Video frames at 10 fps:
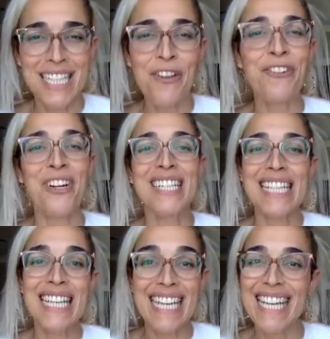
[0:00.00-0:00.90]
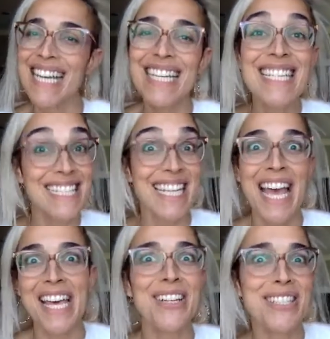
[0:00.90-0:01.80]
differently to
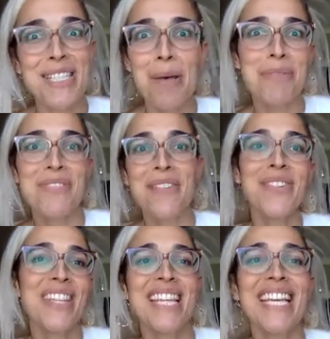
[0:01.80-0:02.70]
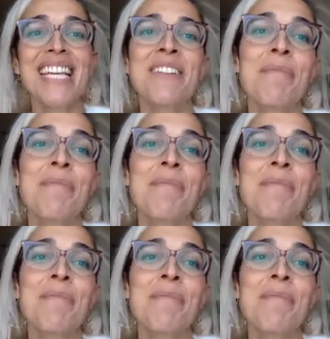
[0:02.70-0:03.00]
add on top of everything.